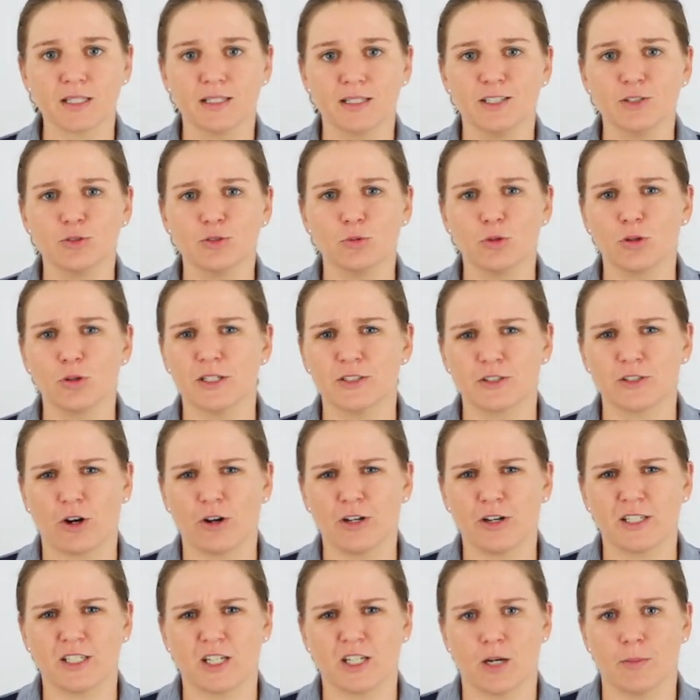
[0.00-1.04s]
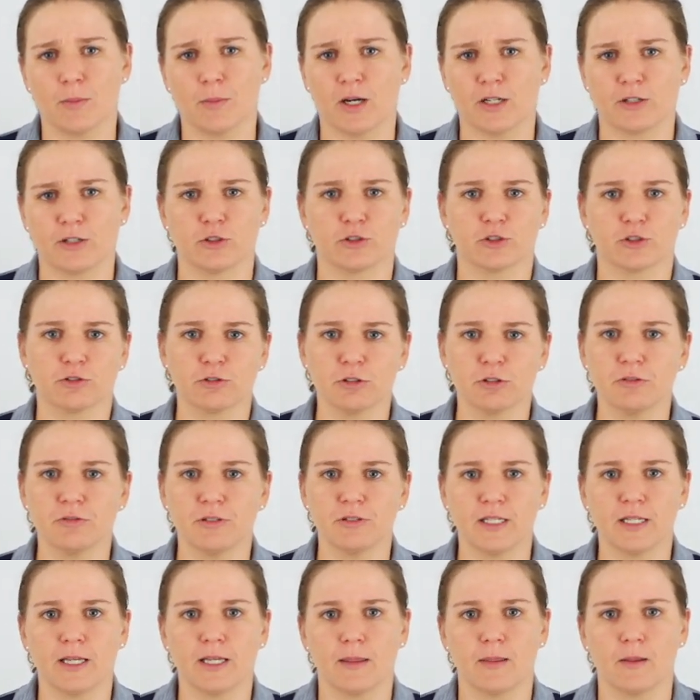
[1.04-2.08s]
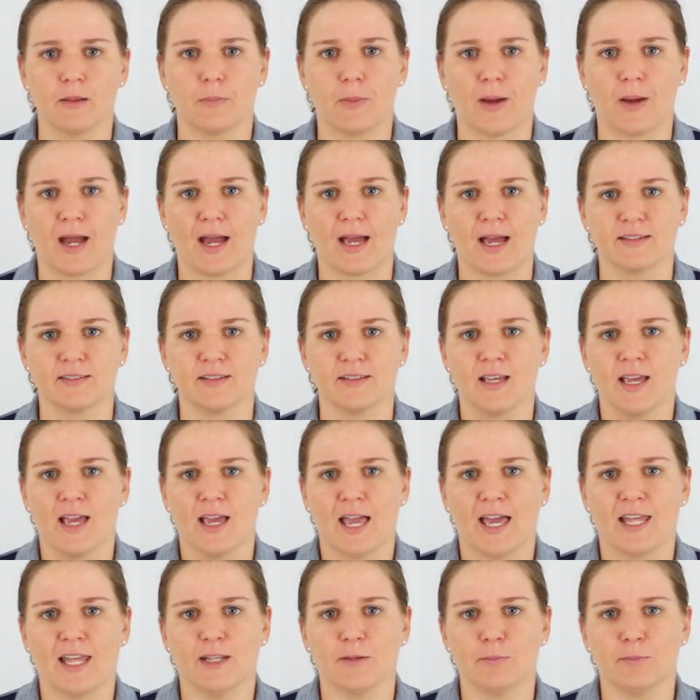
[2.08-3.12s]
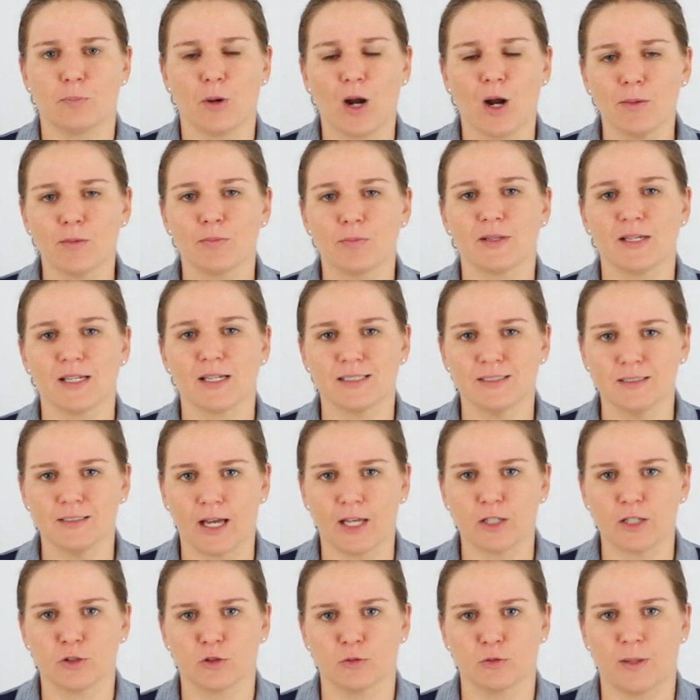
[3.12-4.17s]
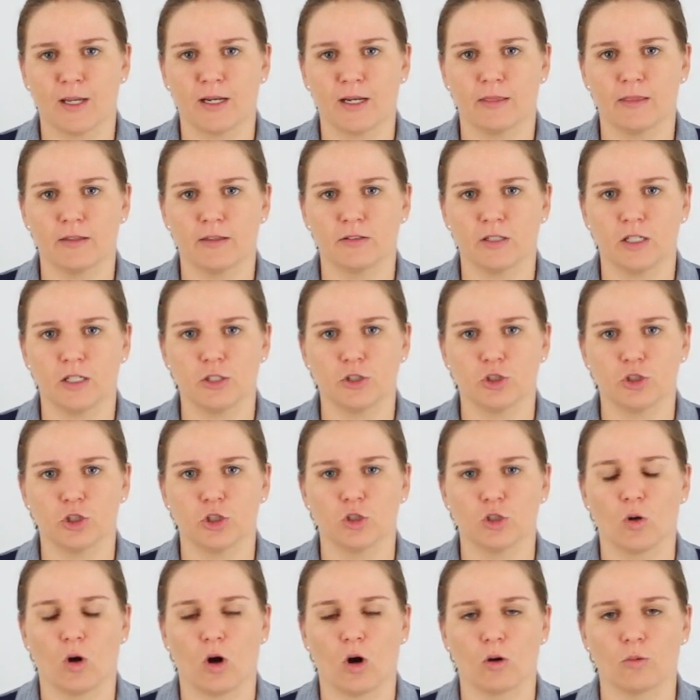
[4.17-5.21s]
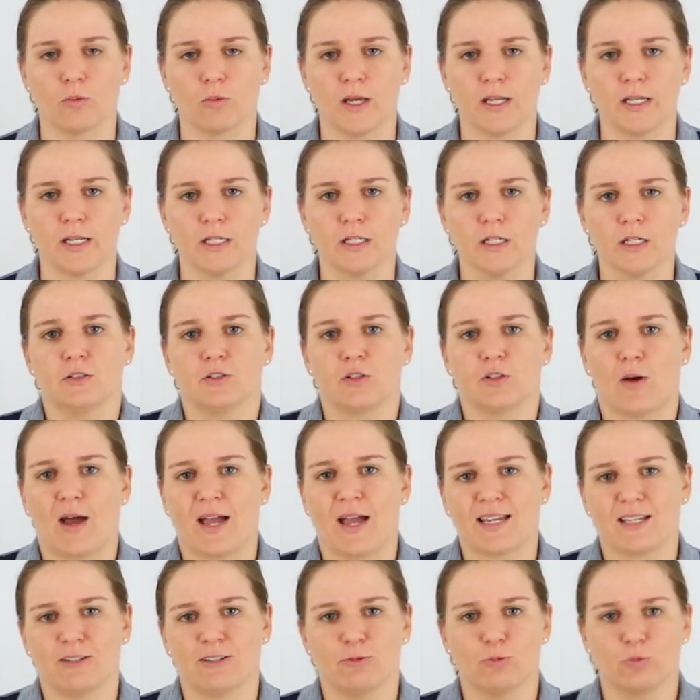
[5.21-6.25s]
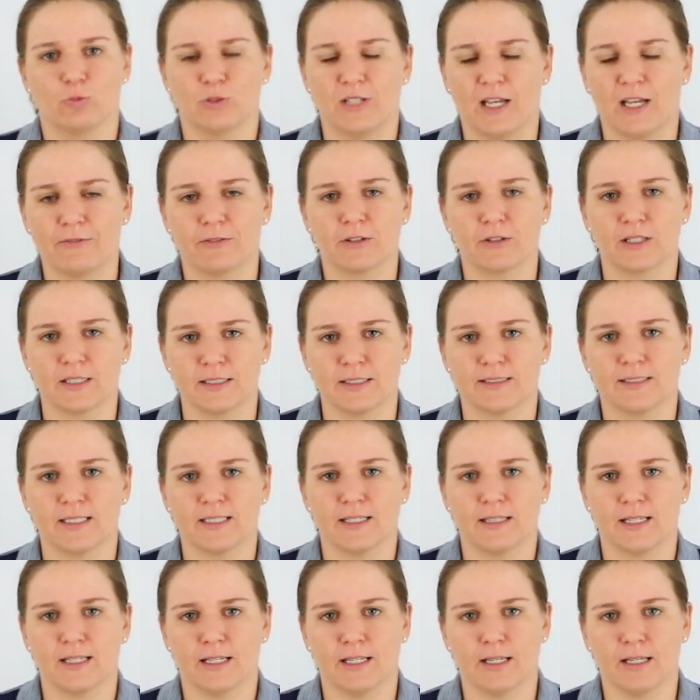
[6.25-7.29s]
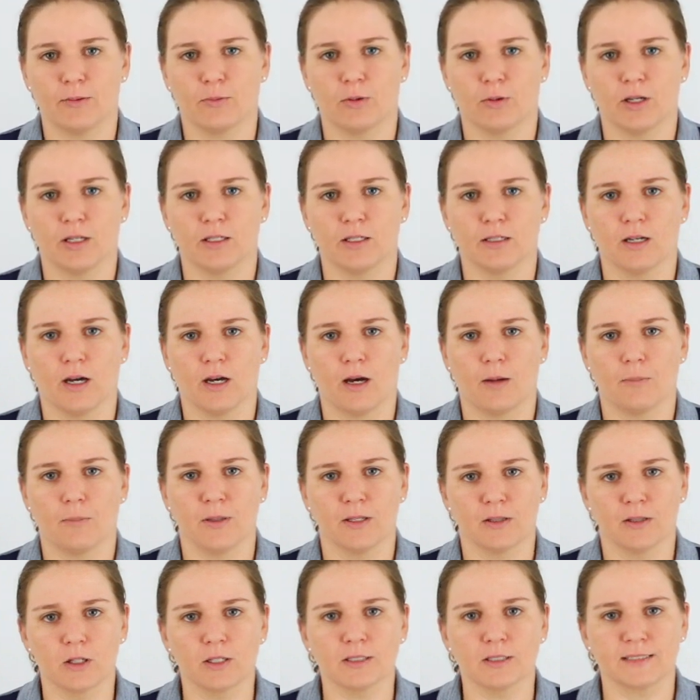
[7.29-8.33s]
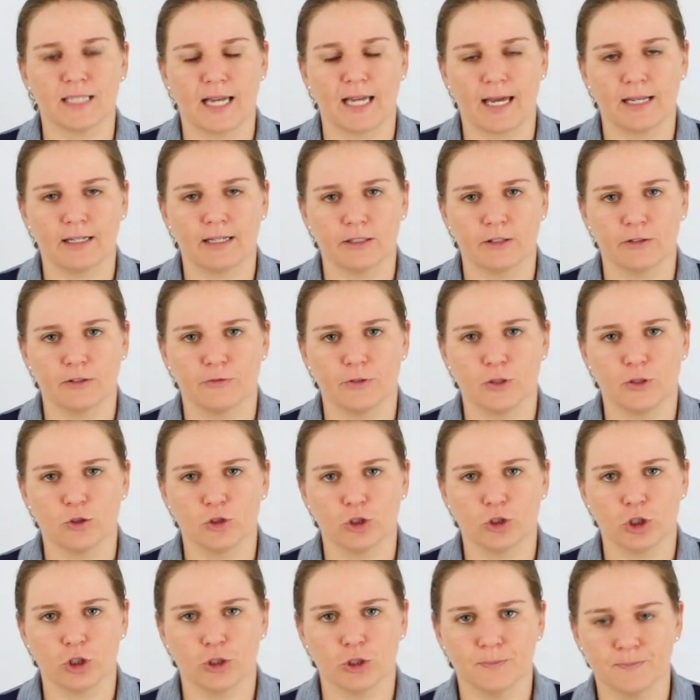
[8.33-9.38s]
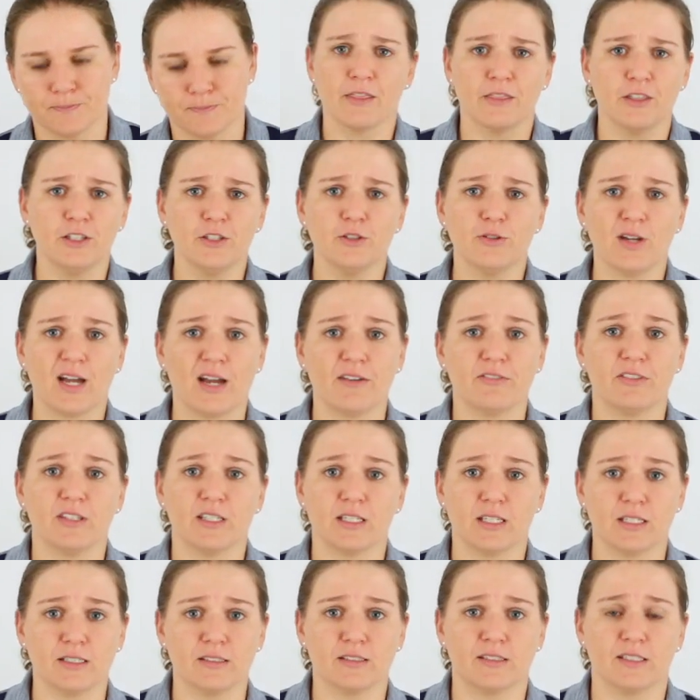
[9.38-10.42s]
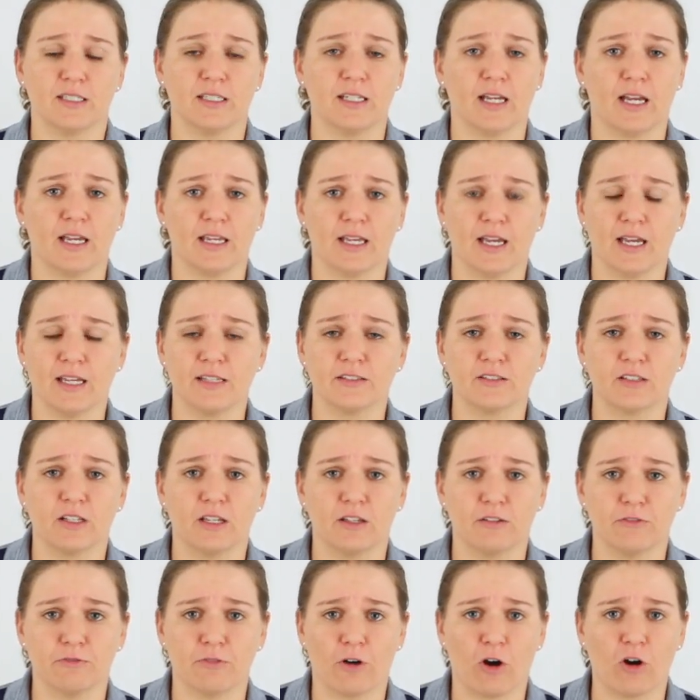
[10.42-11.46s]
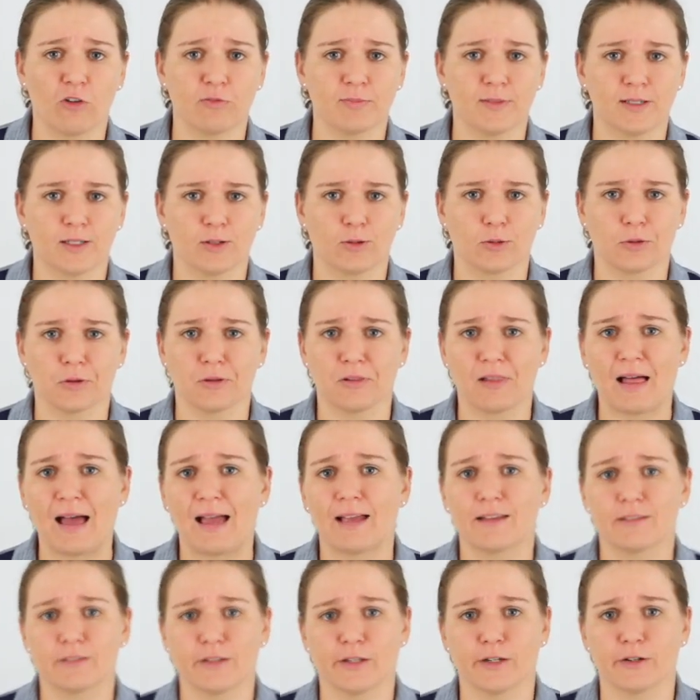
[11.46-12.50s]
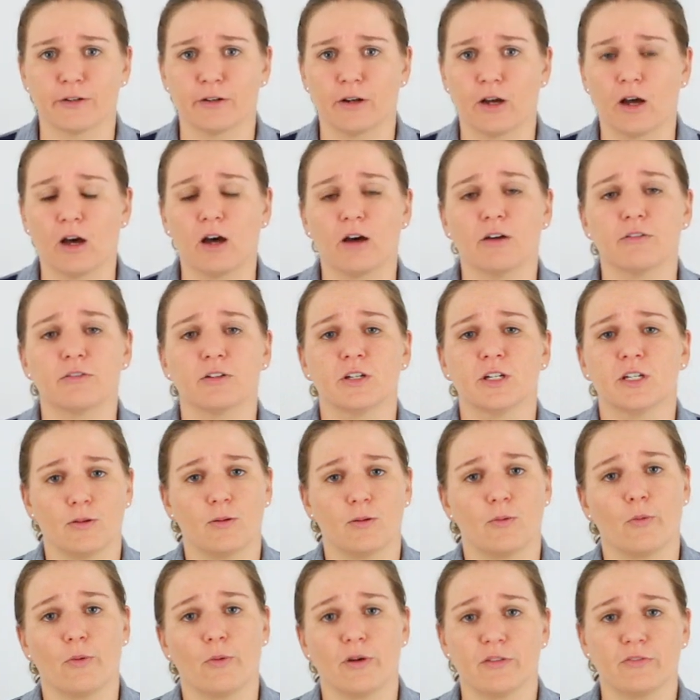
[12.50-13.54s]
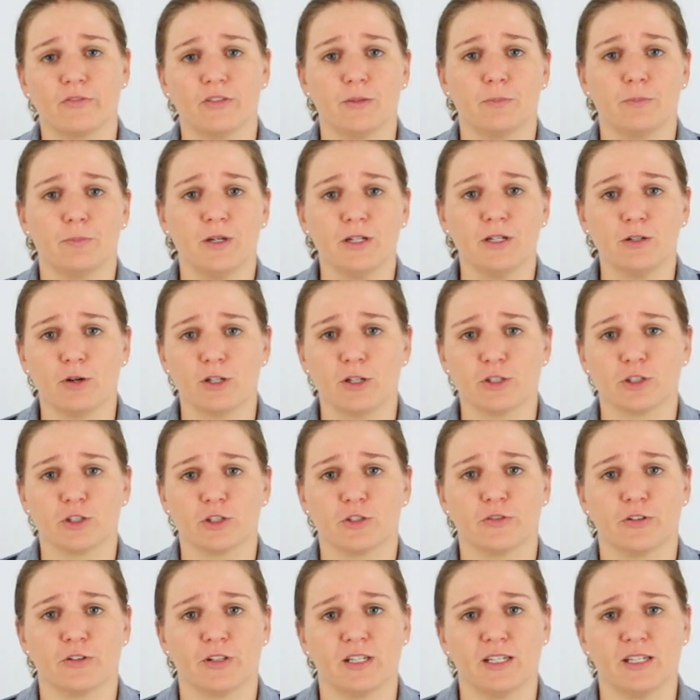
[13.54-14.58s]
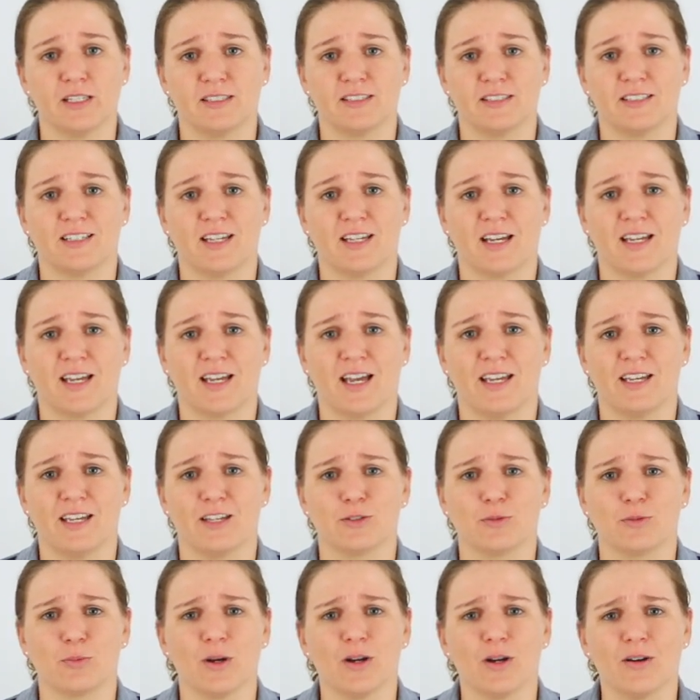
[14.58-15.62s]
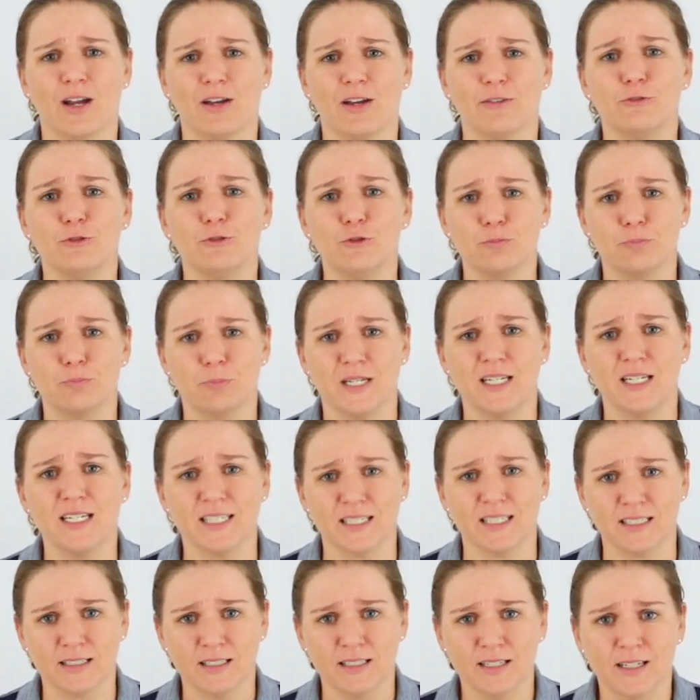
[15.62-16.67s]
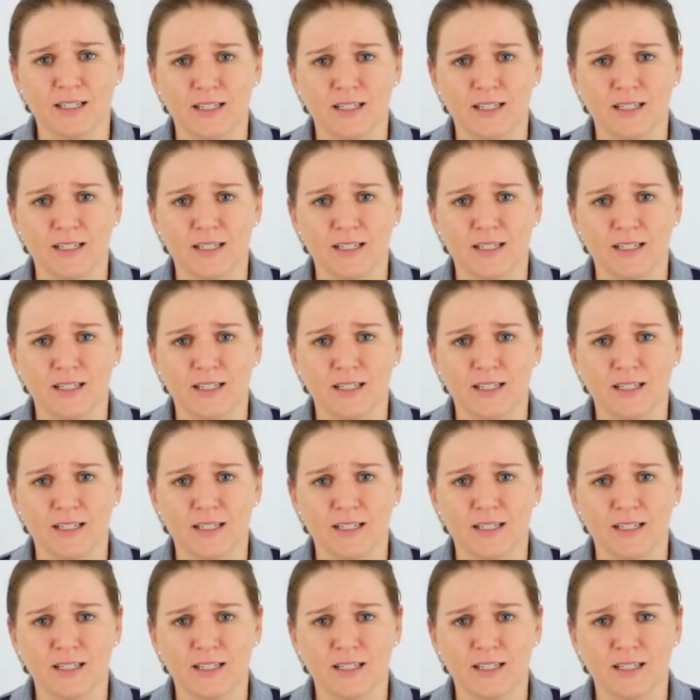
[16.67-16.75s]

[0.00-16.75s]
This rule has already come under scrutiny in the past, and it probably exacerbated this issue already. So I can definitely see that it would be looked at in the future. Then you have the NCAA's involvement or lack thereof. One of the big questions for the NCAA is, where have you been?